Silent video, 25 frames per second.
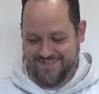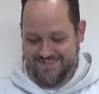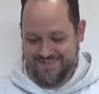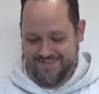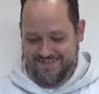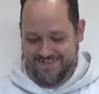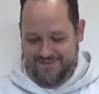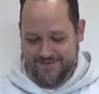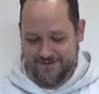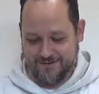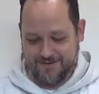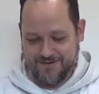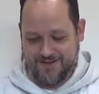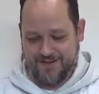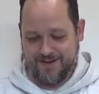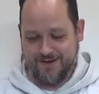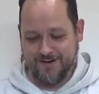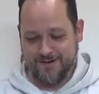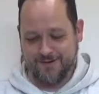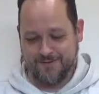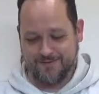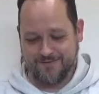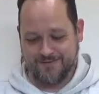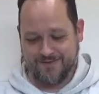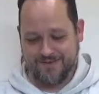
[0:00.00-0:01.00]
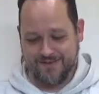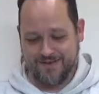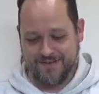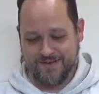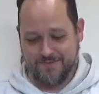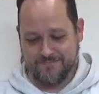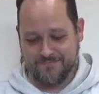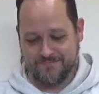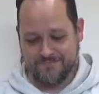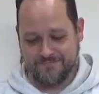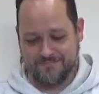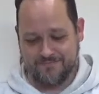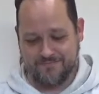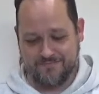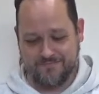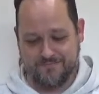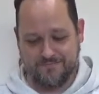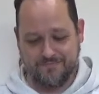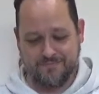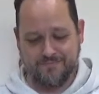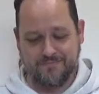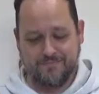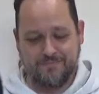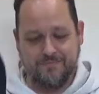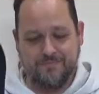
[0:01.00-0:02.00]
There we go, yeah,
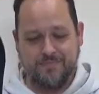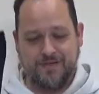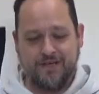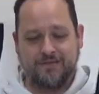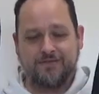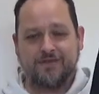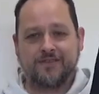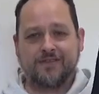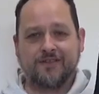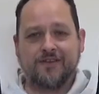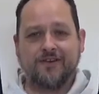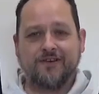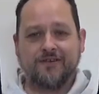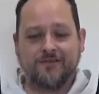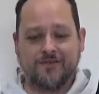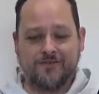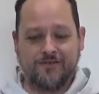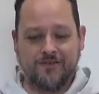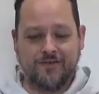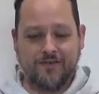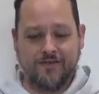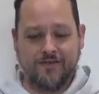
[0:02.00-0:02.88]
pair of socks, look at